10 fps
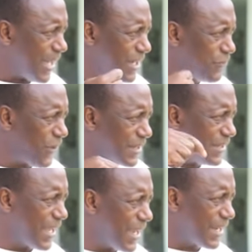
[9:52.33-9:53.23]
that in
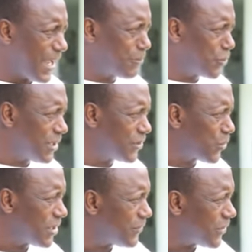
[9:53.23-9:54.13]
fact they can capture this
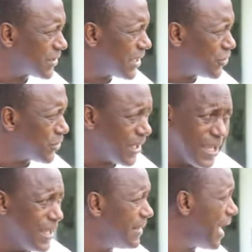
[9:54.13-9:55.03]
21st century.
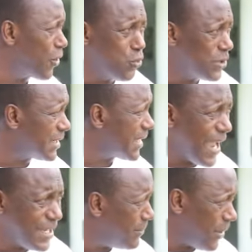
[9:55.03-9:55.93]
They're good as
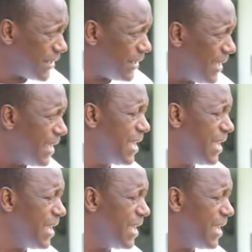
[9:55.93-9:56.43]
anybody.